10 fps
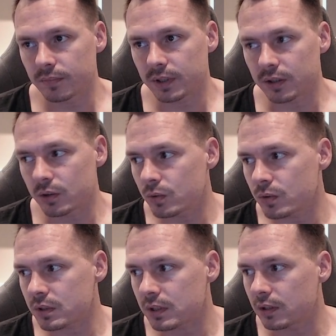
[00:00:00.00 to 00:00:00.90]
can
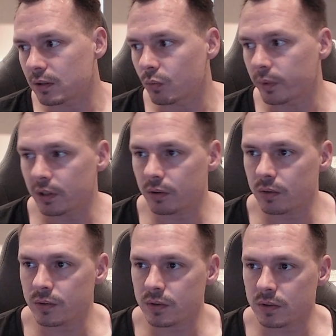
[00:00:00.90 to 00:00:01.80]
use in
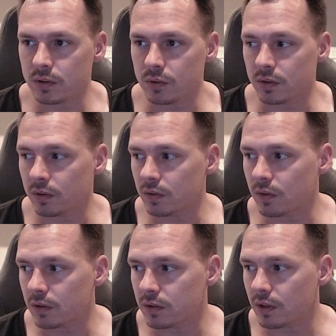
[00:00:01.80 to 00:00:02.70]
Windows using
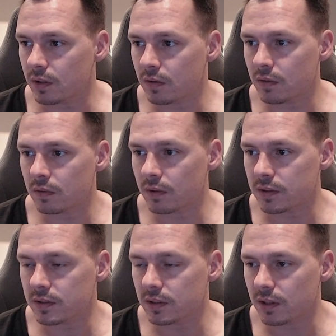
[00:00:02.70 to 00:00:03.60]
the .NET
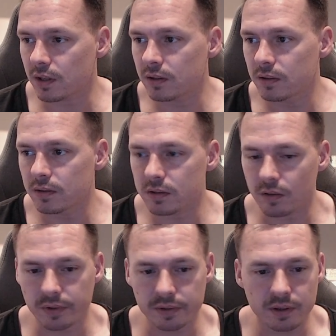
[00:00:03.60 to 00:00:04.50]
SDK,
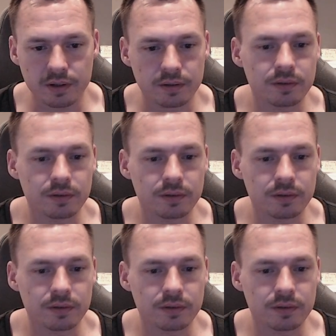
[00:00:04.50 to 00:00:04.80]
stuff like that,